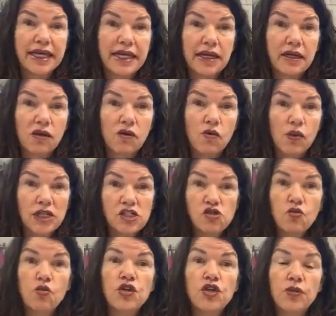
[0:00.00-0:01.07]
the linen,
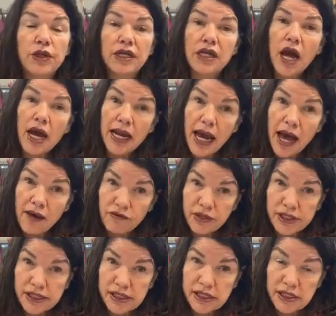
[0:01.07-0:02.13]
which you would not
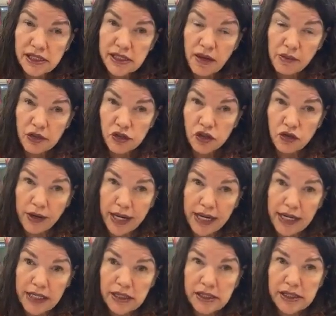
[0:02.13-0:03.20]
have to double
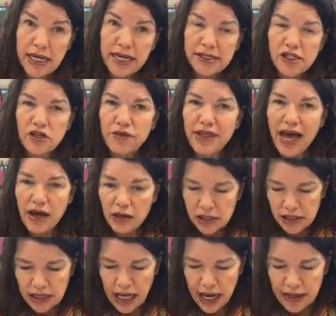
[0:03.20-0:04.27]
strand. And so
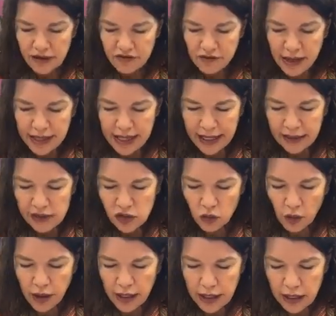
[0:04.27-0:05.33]
that's kind of my
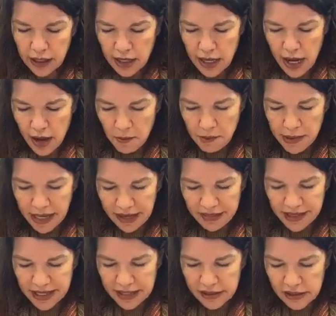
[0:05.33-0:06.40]
next one, but I
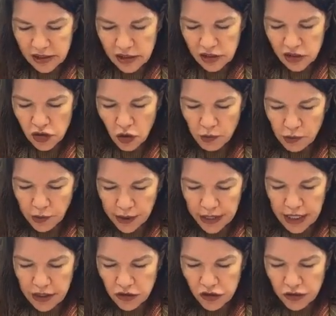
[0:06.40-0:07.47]
think it's so
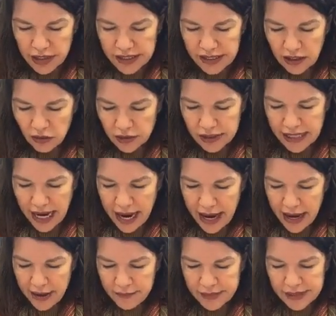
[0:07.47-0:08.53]
pretty. You do these little
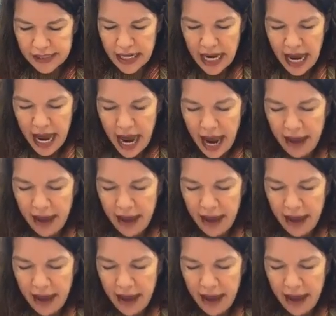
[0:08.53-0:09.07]
tabs